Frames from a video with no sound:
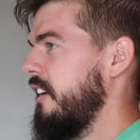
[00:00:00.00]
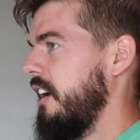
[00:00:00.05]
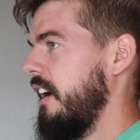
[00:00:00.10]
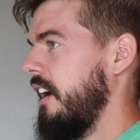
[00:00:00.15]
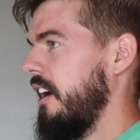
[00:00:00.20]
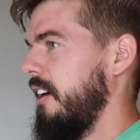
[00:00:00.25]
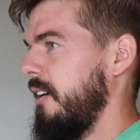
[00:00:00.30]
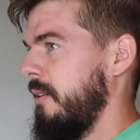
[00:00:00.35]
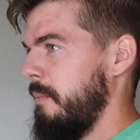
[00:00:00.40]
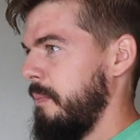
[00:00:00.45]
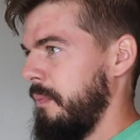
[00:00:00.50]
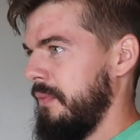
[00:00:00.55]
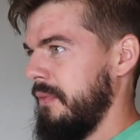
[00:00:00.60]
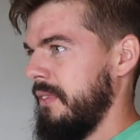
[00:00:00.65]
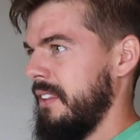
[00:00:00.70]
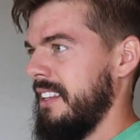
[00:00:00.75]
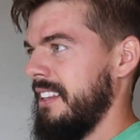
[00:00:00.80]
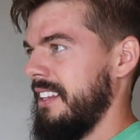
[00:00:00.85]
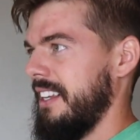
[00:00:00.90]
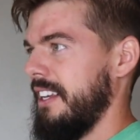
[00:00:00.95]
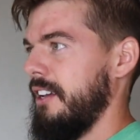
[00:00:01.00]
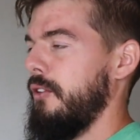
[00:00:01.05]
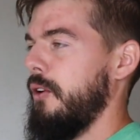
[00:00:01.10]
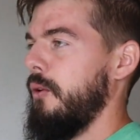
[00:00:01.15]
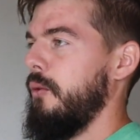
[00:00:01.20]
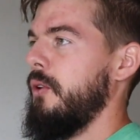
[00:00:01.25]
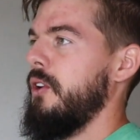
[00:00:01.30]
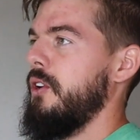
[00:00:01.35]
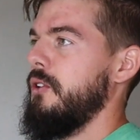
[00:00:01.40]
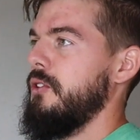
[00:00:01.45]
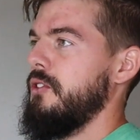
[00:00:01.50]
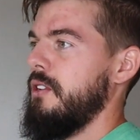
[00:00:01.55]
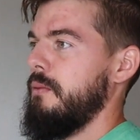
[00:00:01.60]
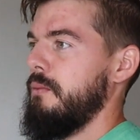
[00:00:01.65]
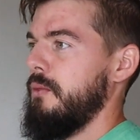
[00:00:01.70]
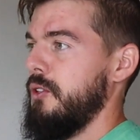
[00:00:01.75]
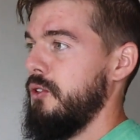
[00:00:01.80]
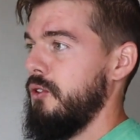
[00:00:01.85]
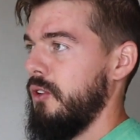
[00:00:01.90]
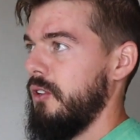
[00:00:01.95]
like if I wanna do
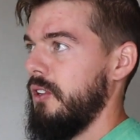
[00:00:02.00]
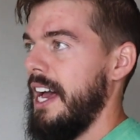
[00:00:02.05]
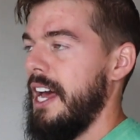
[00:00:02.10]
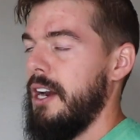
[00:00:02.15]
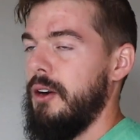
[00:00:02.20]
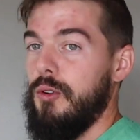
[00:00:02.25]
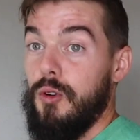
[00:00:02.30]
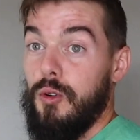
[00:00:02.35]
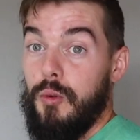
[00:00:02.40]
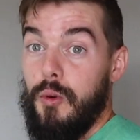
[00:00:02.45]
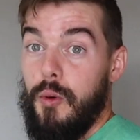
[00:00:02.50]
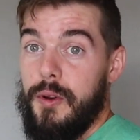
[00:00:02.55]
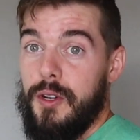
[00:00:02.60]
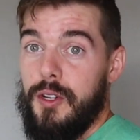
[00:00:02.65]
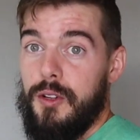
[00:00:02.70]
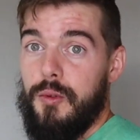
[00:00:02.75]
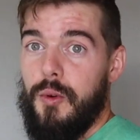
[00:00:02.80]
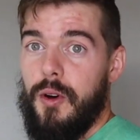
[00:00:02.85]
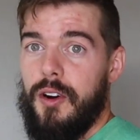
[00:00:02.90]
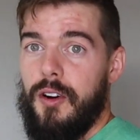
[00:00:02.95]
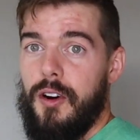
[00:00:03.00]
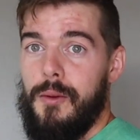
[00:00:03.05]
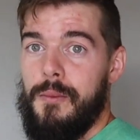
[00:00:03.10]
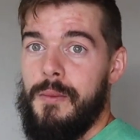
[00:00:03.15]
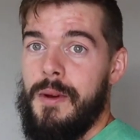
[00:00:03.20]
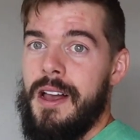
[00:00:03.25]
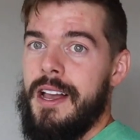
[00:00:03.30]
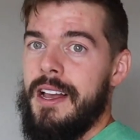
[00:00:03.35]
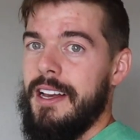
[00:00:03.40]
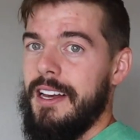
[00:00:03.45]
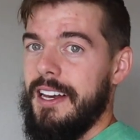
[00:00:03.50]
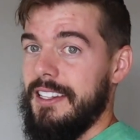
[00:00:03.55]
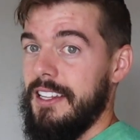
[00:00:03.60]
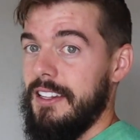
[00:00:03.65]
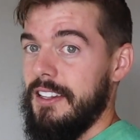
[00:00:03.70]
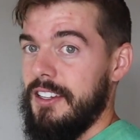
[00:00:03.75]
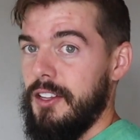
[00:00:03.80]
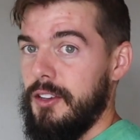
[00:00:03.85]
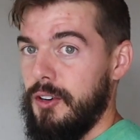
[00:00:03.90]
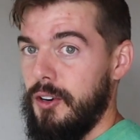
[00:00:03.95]
something unilateral where we do one arm and then
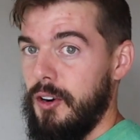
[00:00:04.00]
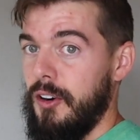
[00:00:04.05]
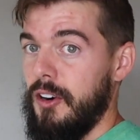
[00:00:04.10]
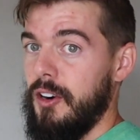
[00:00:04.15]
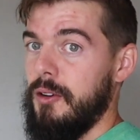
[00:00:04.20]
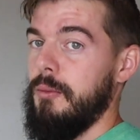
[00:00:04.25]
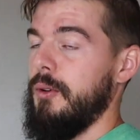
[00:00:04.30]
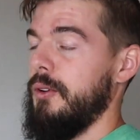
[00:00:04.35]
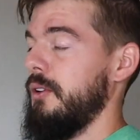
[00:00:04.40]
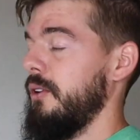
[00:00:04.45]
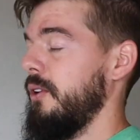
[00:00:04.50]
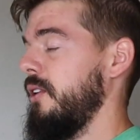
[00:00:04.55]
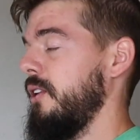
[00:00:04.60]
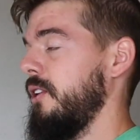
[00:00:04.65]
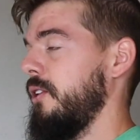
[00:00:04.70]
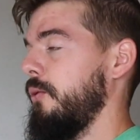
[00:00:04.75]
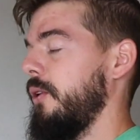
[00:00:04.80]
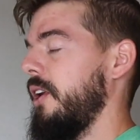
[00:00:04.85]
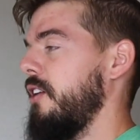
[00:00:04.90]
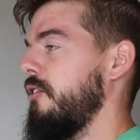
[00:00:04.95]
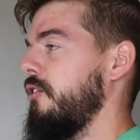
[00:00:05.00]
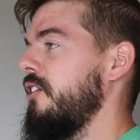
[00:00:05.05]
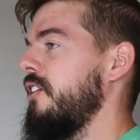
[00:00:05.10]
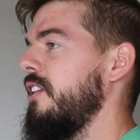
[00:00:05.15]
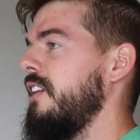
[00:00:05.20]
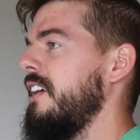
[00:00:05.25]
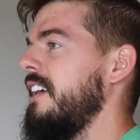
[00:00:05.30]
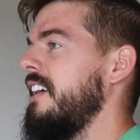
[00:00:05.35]
the other arm or whatever,